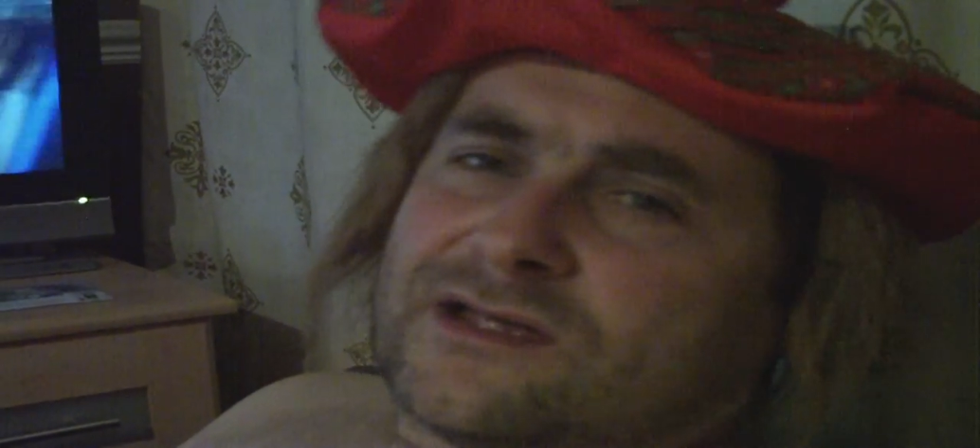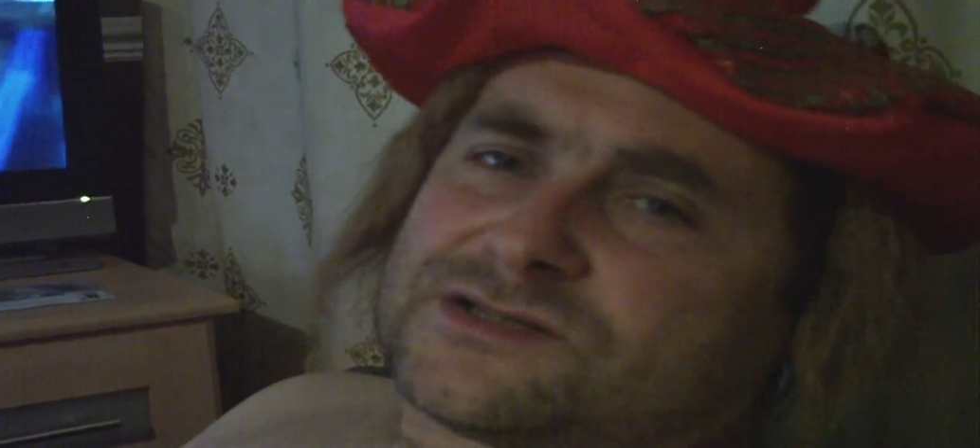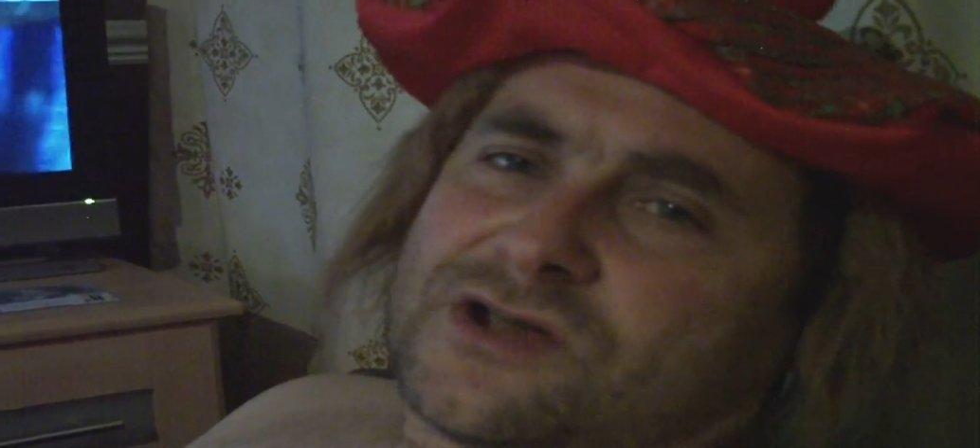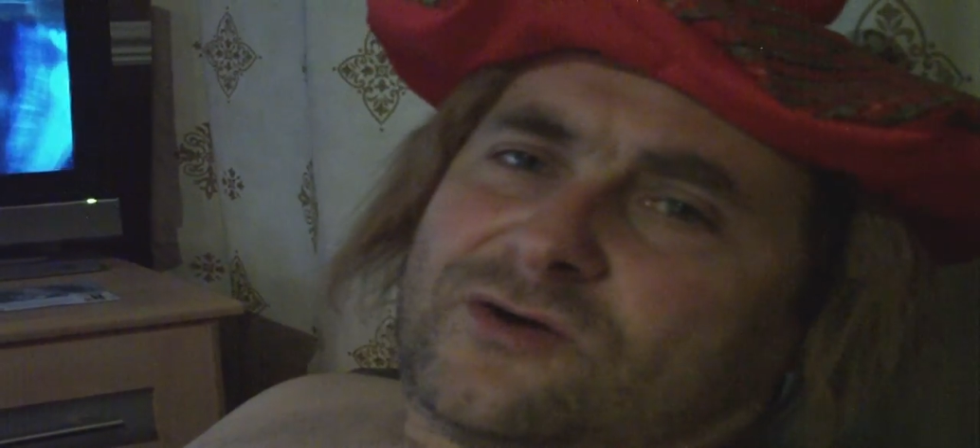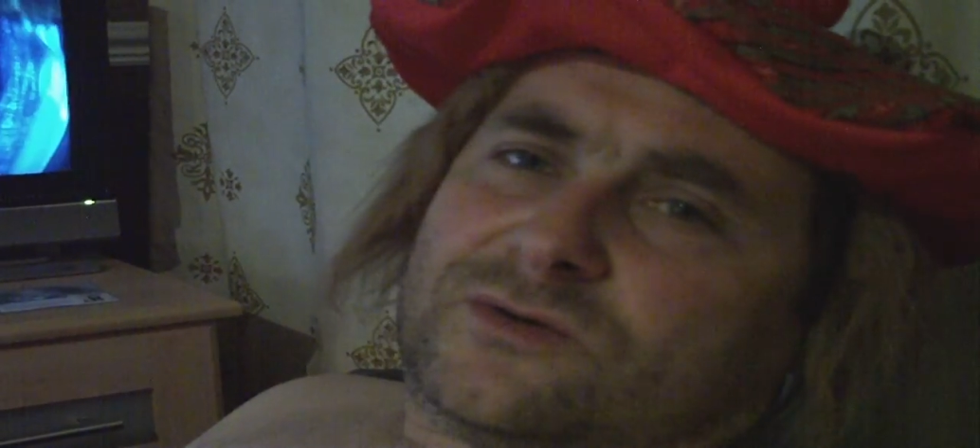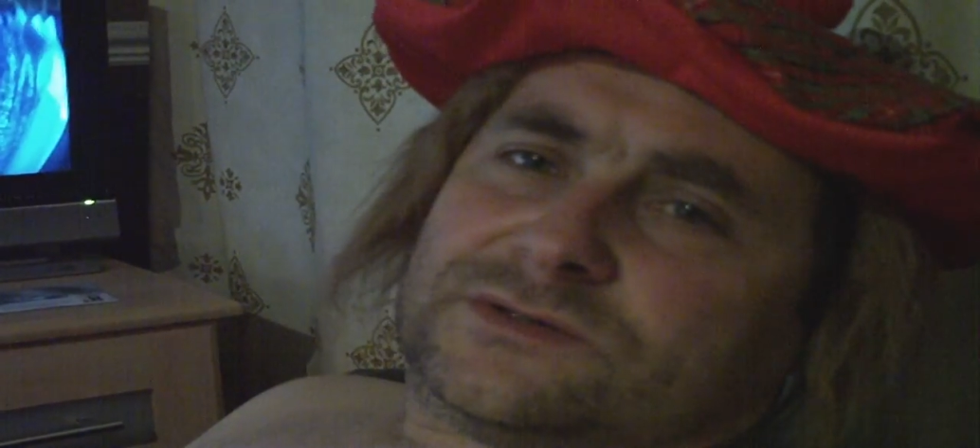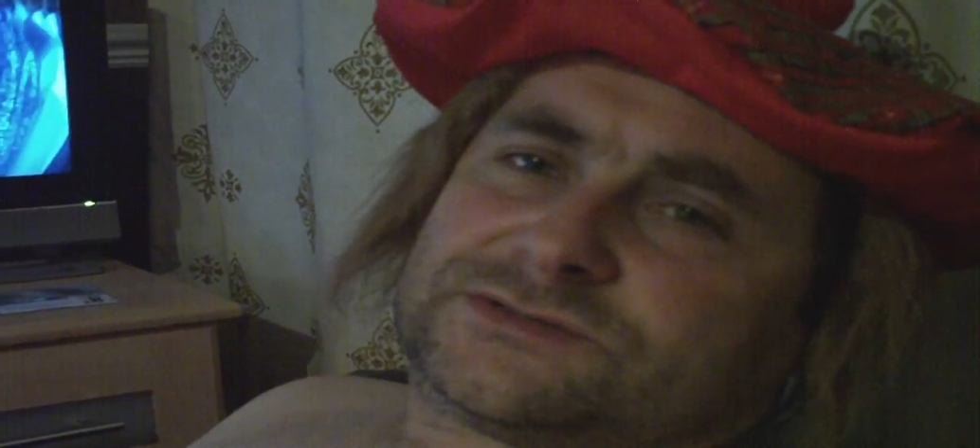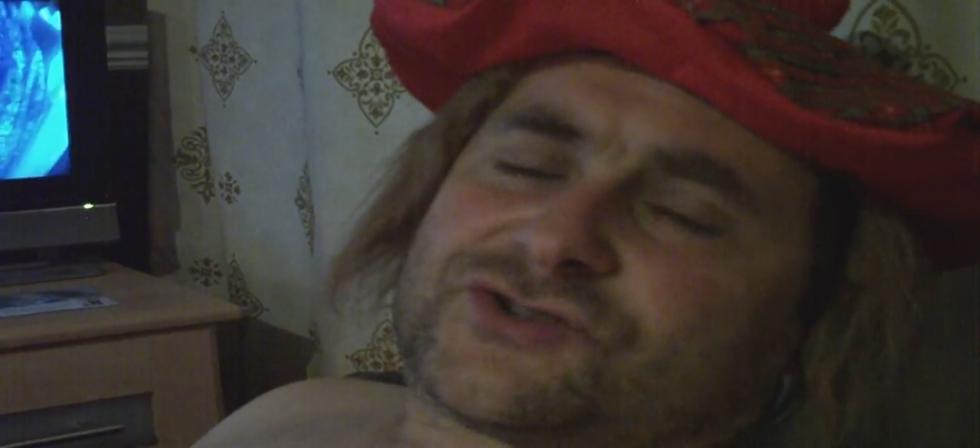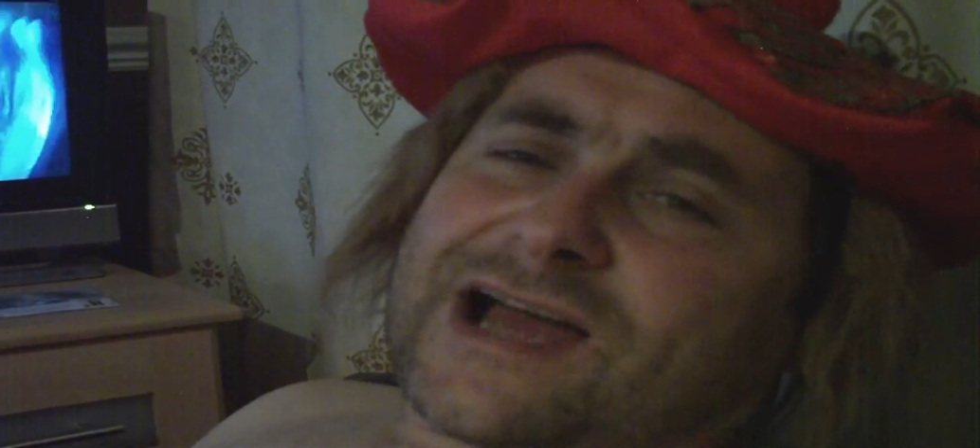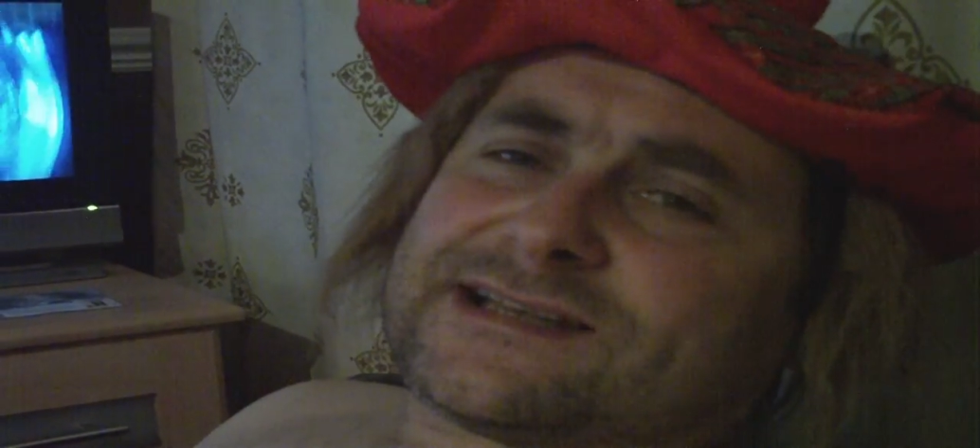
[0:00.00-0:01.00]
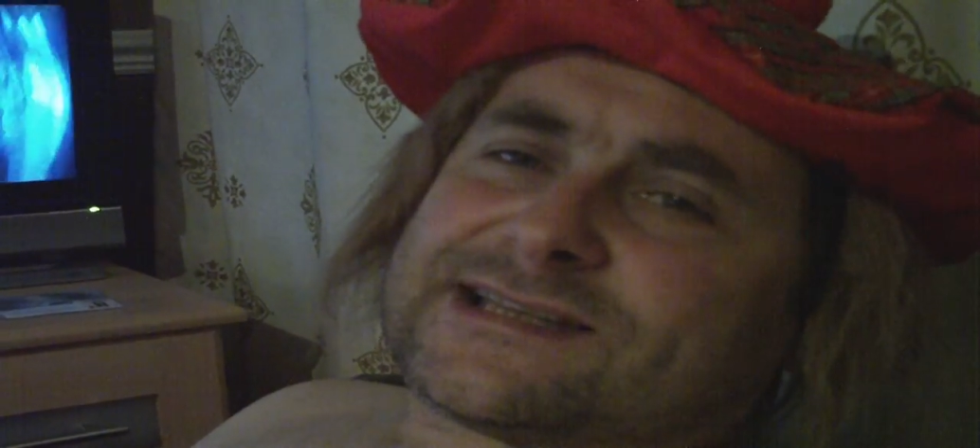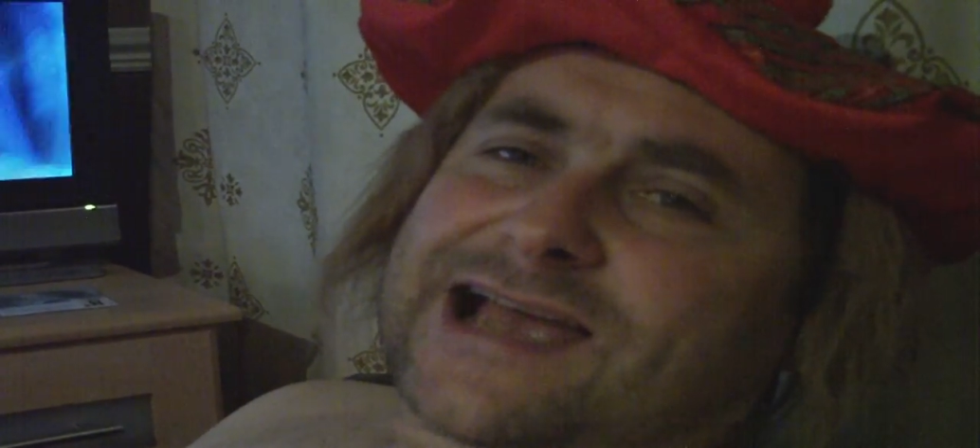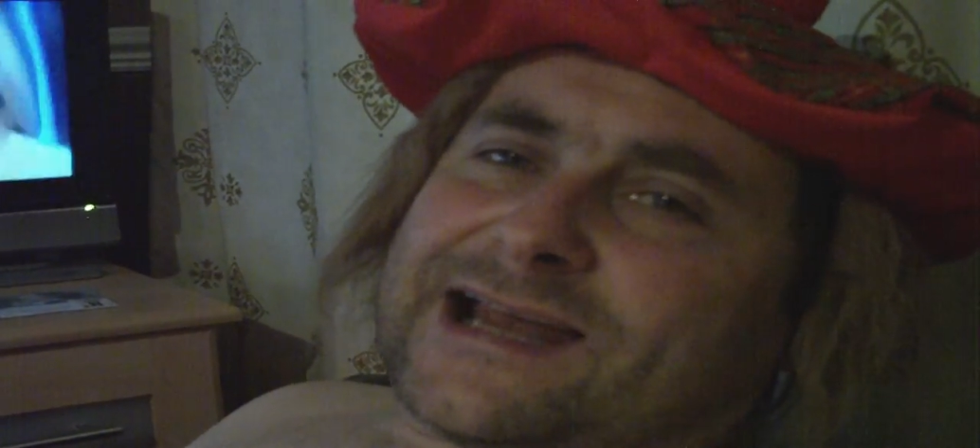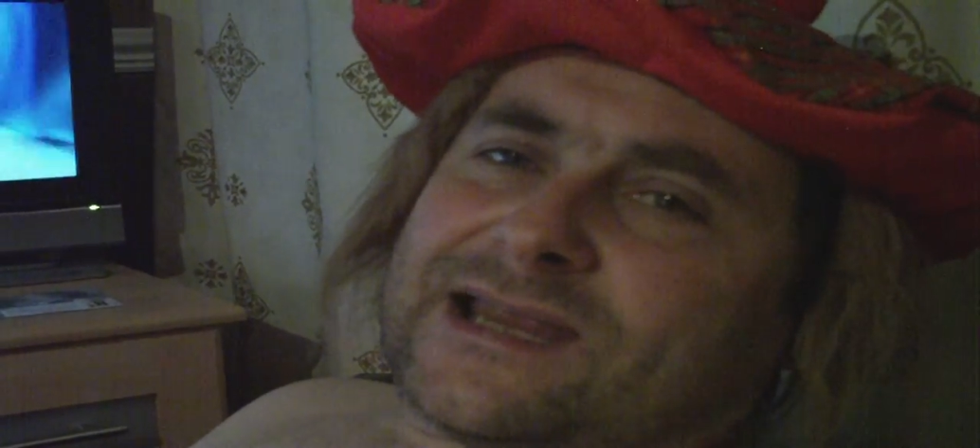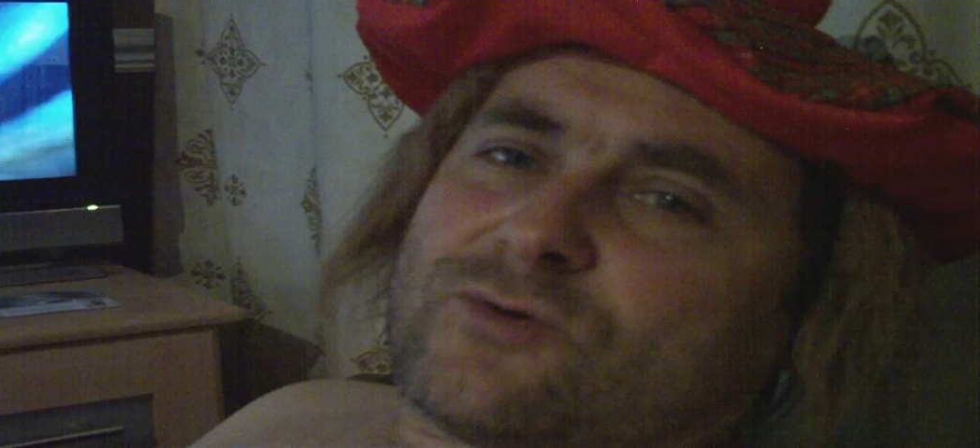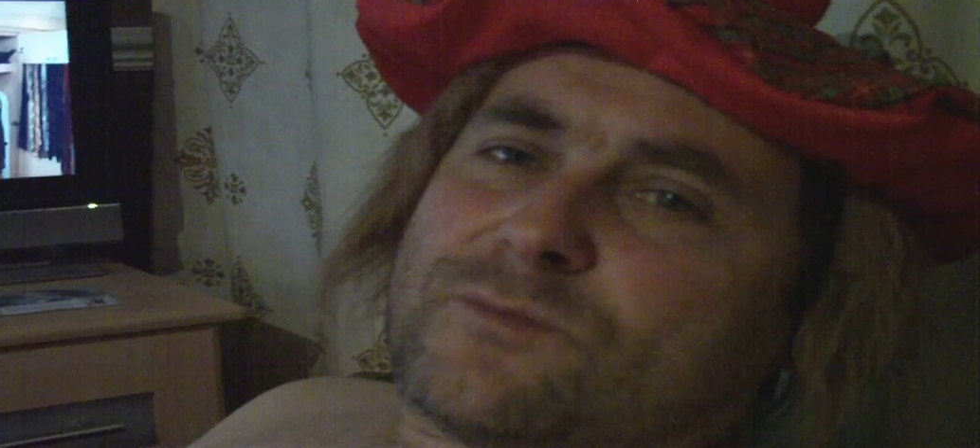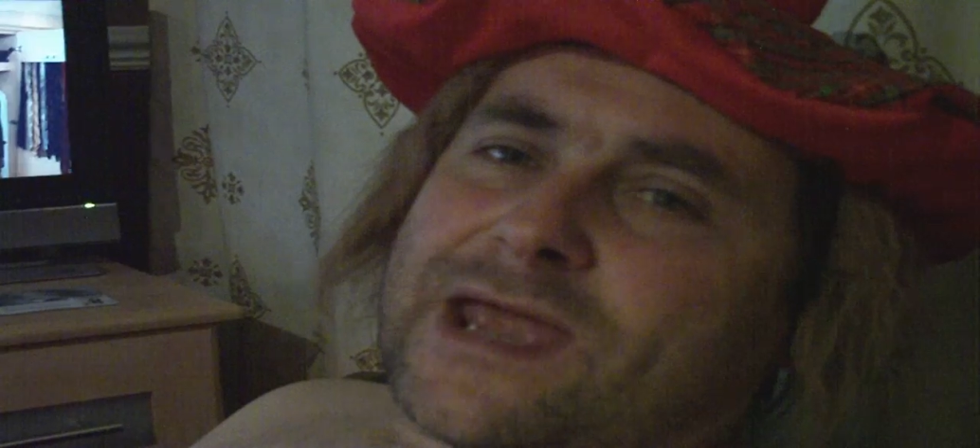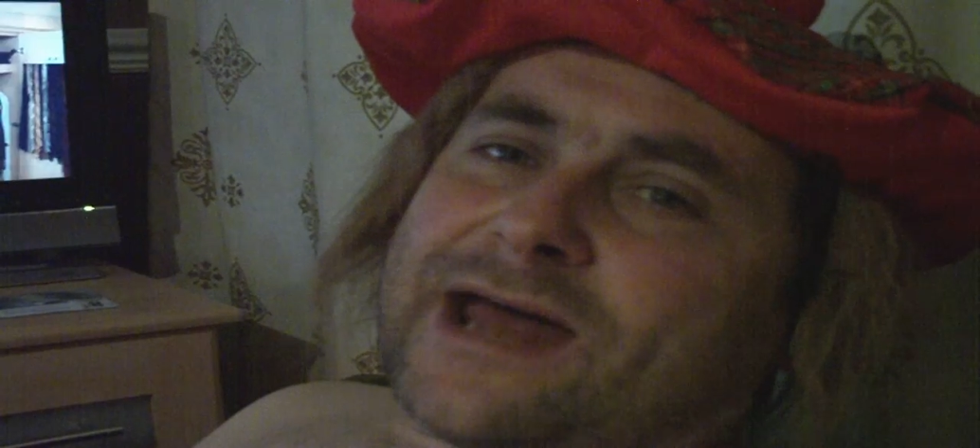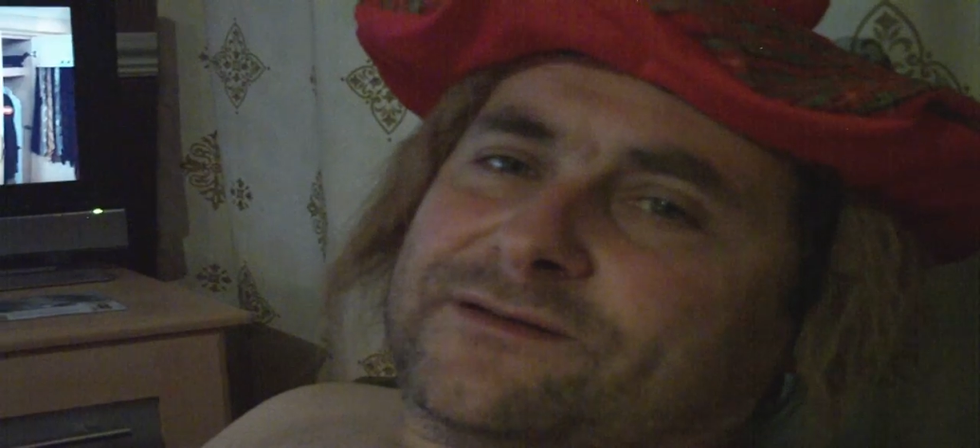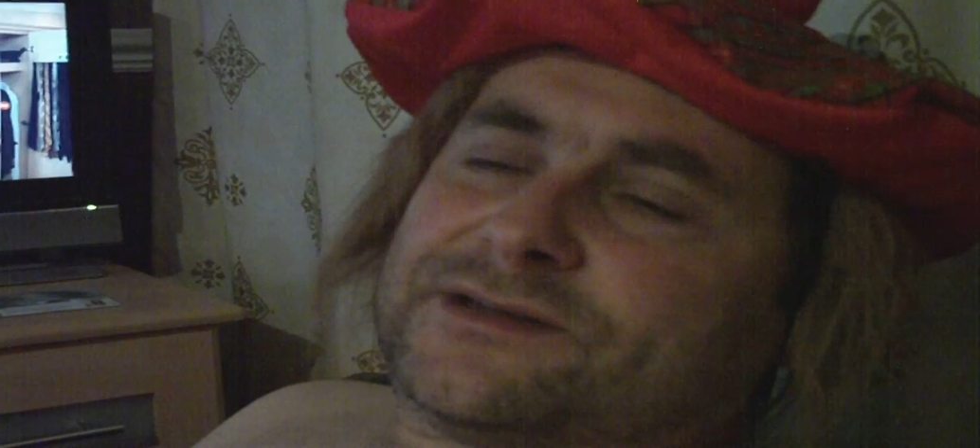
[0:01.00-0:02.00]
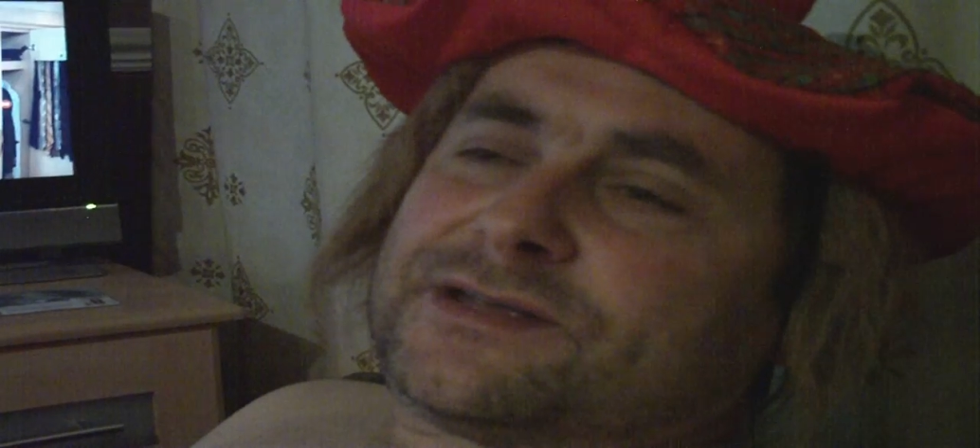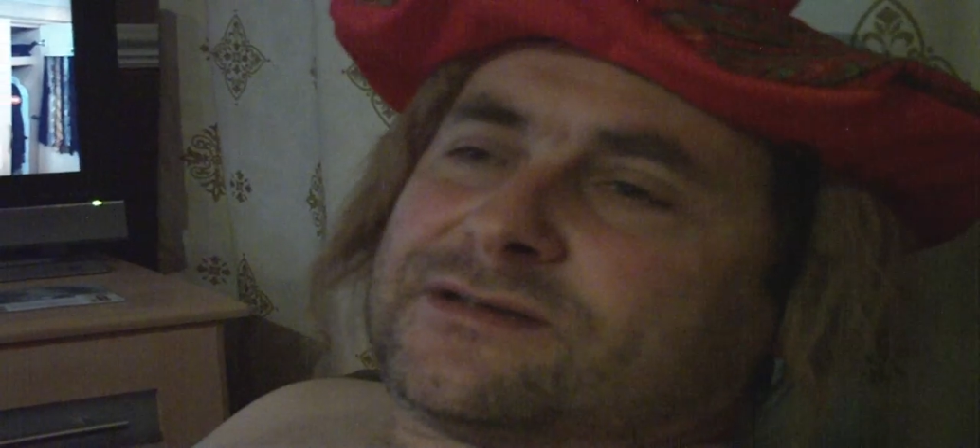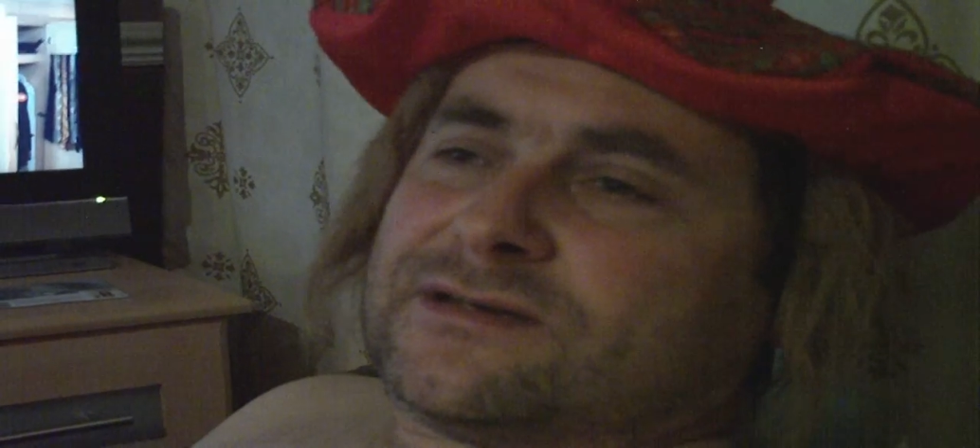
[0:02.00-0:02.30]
So, tried to tighten it with my hand,